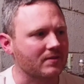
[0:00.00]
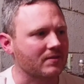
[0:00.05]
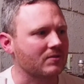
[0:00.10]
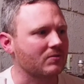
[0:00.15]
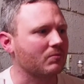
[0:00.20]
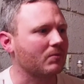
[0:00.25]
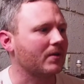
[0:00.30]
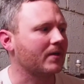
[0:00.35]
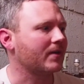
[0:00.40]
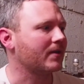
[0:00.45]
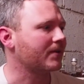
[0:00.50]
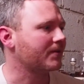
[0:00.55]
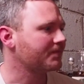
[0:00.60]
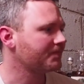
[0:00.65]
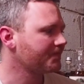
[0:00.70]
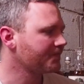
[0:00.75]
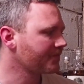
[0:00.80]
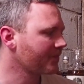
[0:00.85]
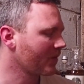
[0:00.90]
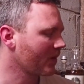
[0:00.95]
as well,
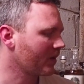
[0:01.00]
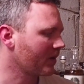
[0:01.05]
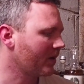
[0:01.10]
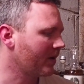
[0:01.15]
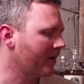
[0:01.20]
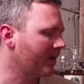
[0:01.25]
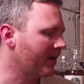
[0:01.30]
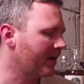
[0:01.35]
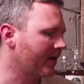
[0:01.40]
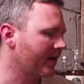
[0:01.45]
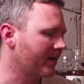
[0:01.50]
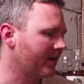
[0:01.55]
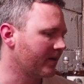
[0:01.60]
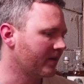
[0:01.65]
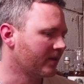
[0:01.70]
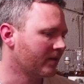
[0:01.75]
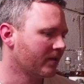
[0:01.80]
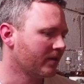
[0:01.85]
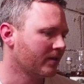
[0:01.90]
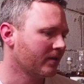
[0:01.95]

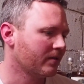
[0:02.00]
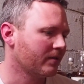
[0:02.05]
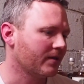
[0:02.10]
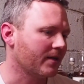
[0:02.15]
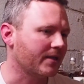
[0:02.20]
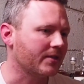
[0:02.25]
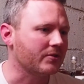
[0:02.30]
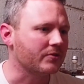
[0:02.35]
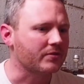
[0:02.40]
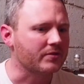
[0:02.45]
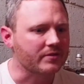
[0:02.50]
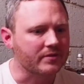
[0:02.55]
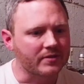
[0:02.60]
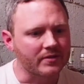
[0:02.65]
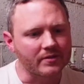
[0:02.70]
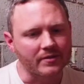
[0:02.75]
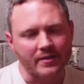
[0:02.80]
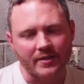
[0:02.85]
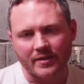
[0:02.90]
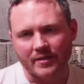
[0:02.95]
and you
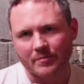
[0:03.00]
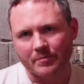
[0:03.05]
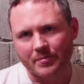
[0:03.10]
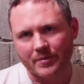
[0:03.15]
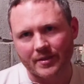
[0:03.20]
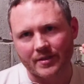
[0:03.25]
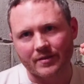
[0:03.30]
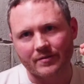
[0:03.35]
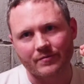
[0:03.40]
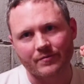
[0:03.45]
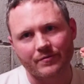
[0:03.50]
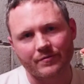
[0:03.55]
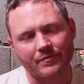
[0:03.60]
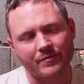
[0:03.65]
still get a bit of